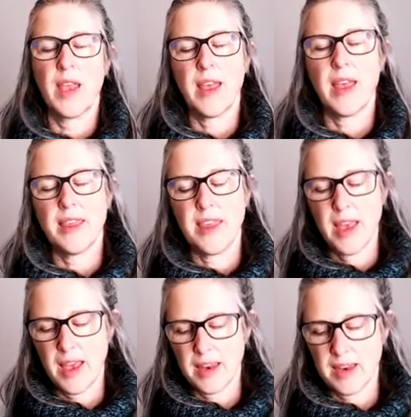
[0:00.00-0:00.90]
And
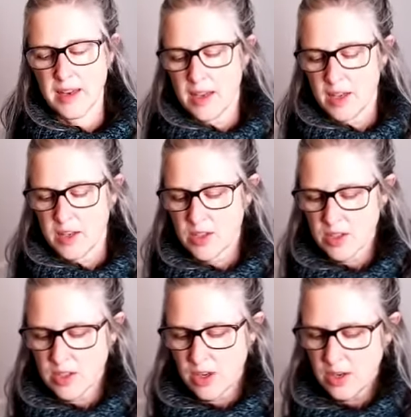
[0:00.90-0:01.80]
then
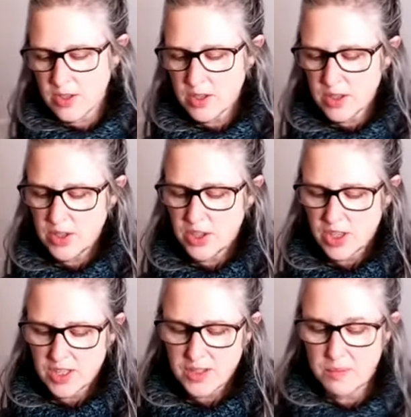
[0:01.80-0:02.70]
start to
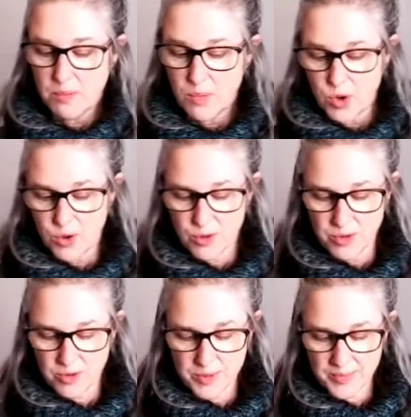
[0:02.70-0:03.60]
just
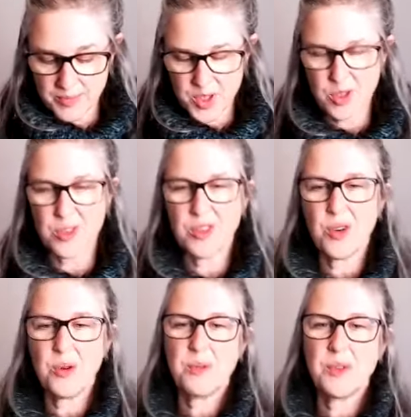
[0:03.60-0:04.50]
move. So there's
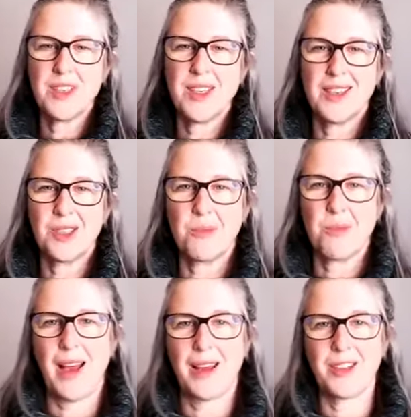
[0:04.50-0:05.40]
no particular
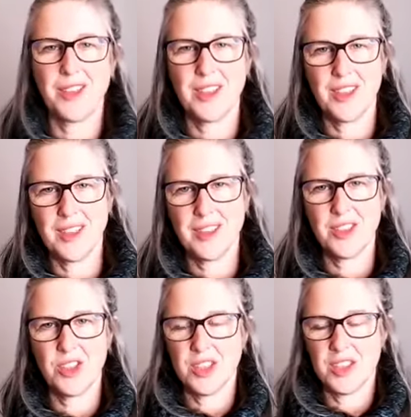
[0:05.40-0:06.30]
pattern to this,
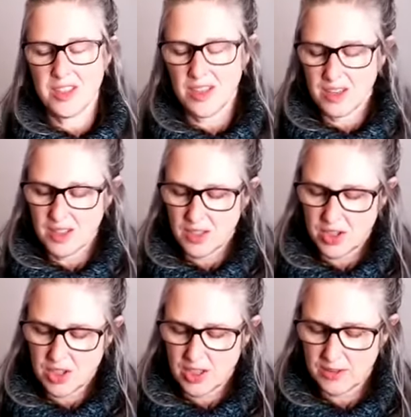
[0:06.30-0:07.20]
just start to
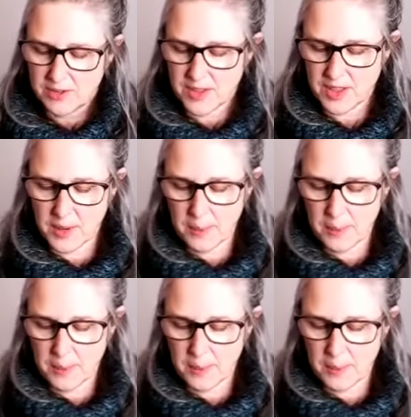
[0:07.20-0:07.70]
shift.